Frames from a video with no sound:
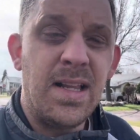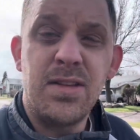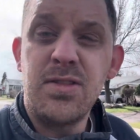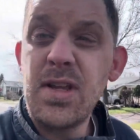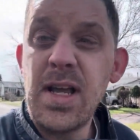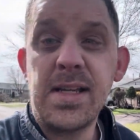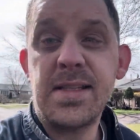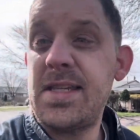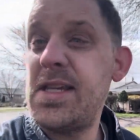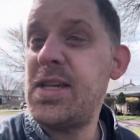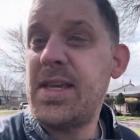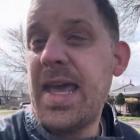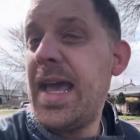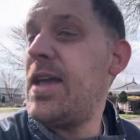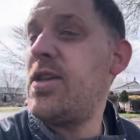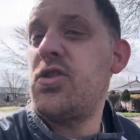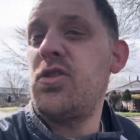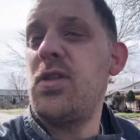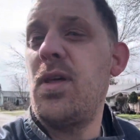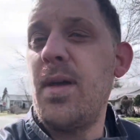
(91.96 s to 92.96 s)
Not saying you
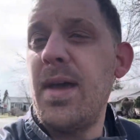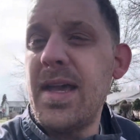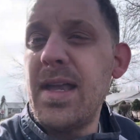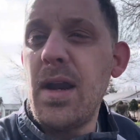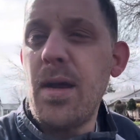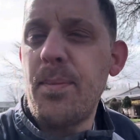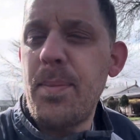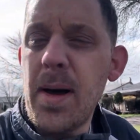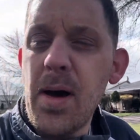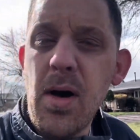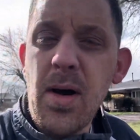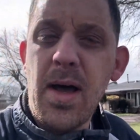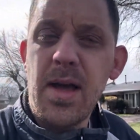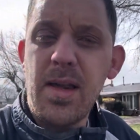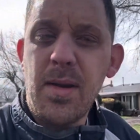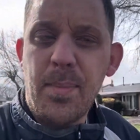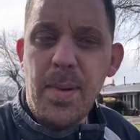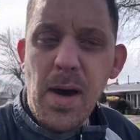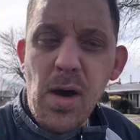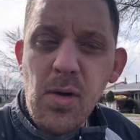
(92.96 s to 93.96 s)
can't do that in a bal in
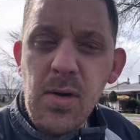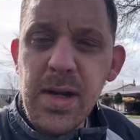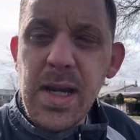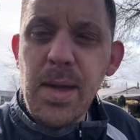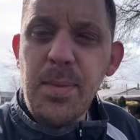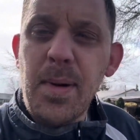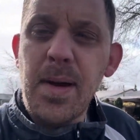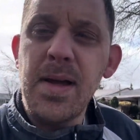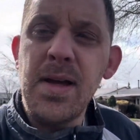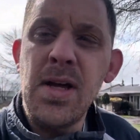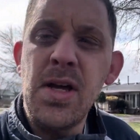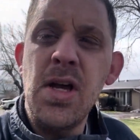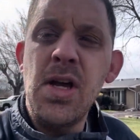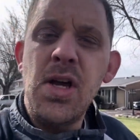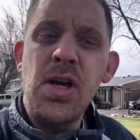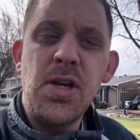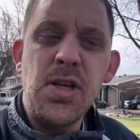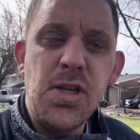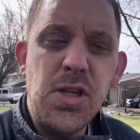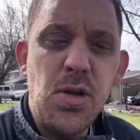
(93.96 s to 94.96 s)
a balcony, but
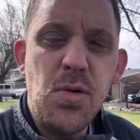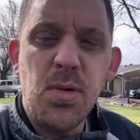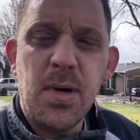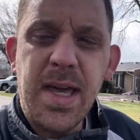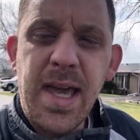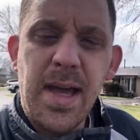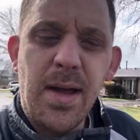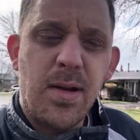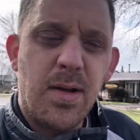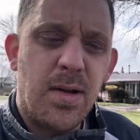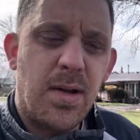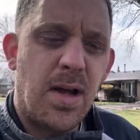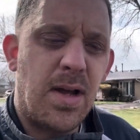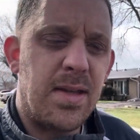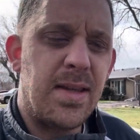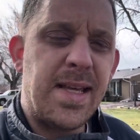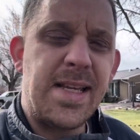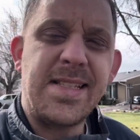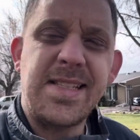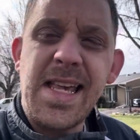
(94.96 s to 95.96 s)
you will get.
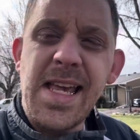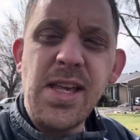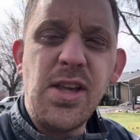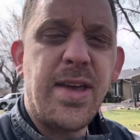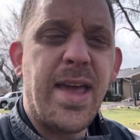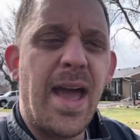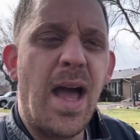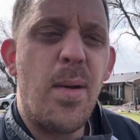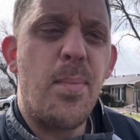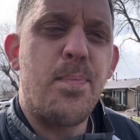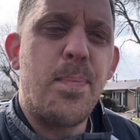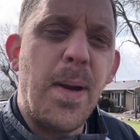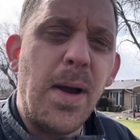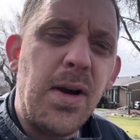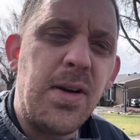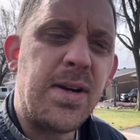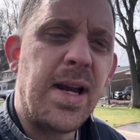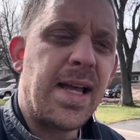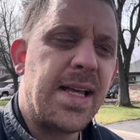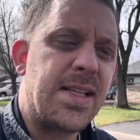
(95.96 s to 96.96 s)
They say you get a
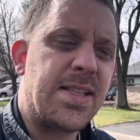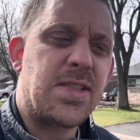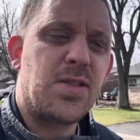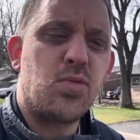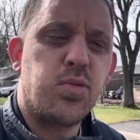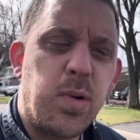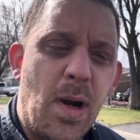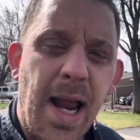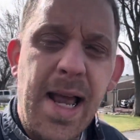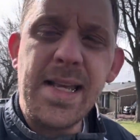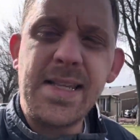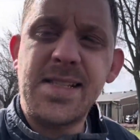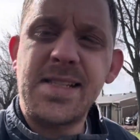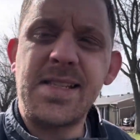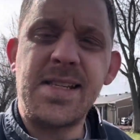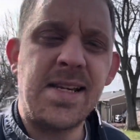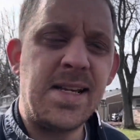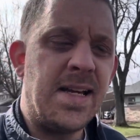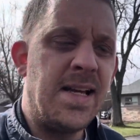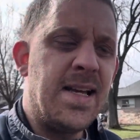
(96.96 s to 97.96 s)
better night's rest
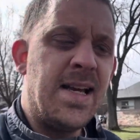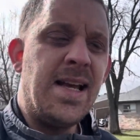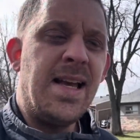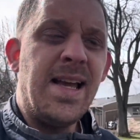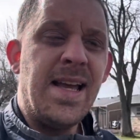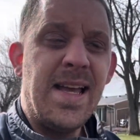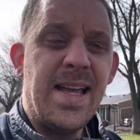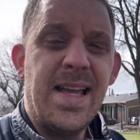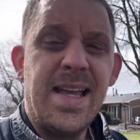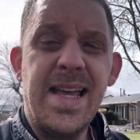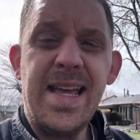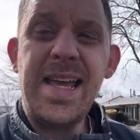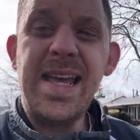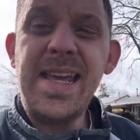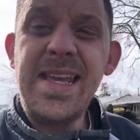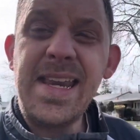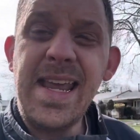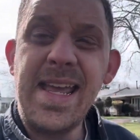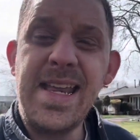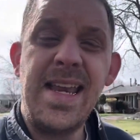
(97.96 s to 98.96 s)

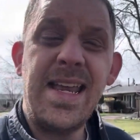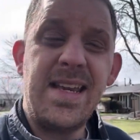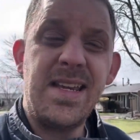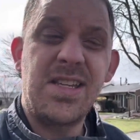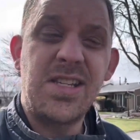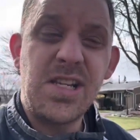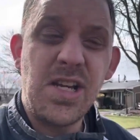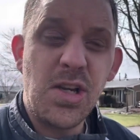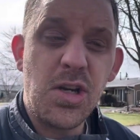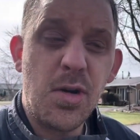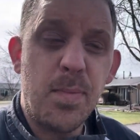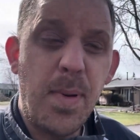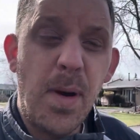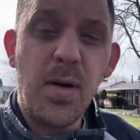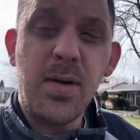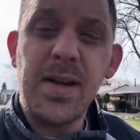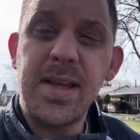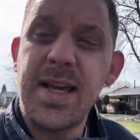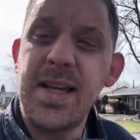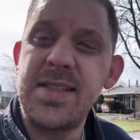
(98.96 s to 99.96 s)
in an interior
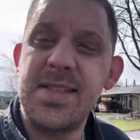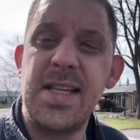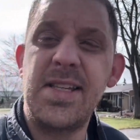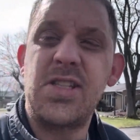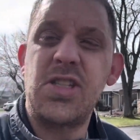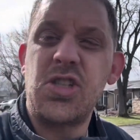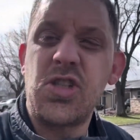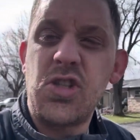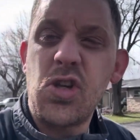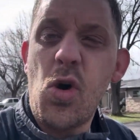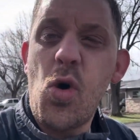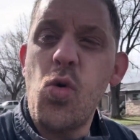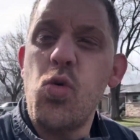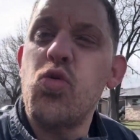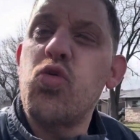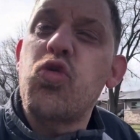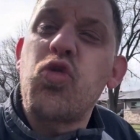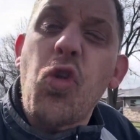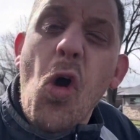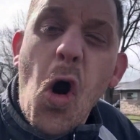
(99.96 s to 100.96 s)
balcony because it's so
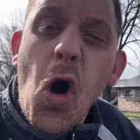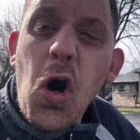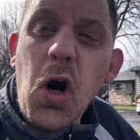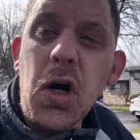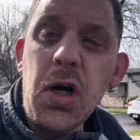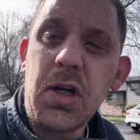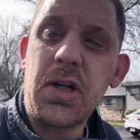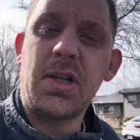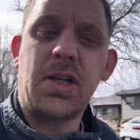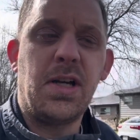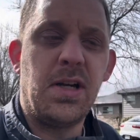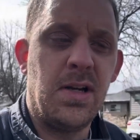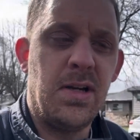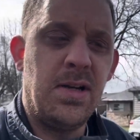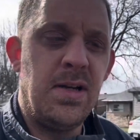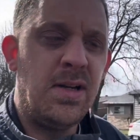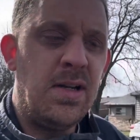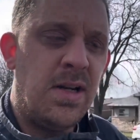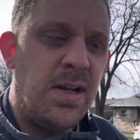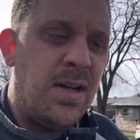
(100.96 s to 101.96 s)
dark,
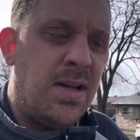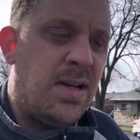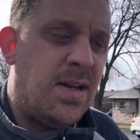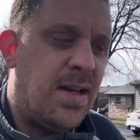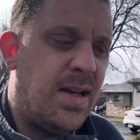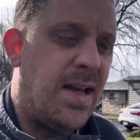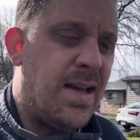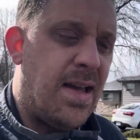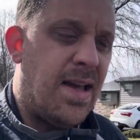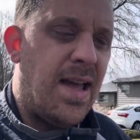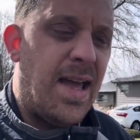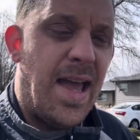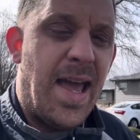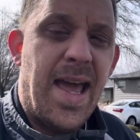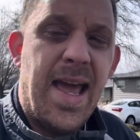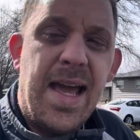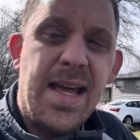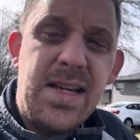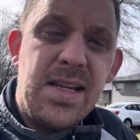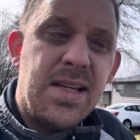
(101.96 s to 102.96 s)

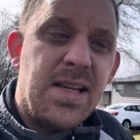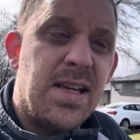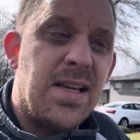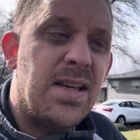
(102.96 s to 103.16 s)
and